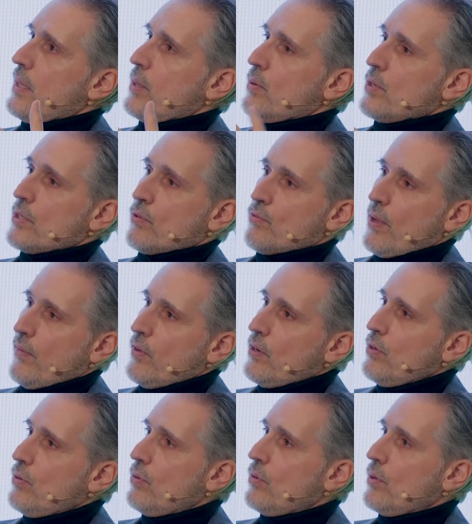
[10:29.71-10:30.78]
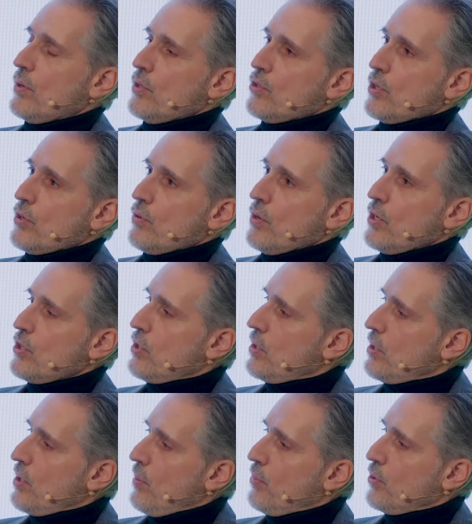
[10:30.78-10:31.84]
there is a revenue
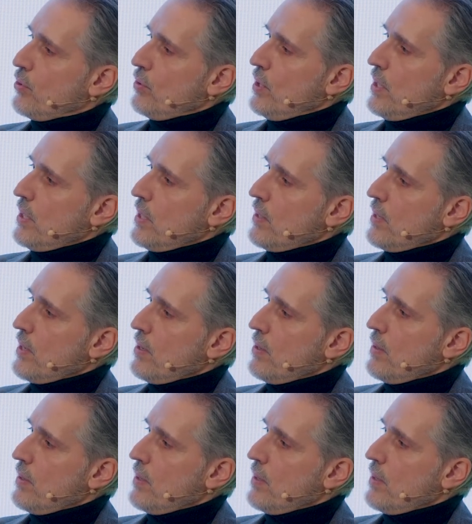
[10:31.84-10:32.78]
generation opportunity there.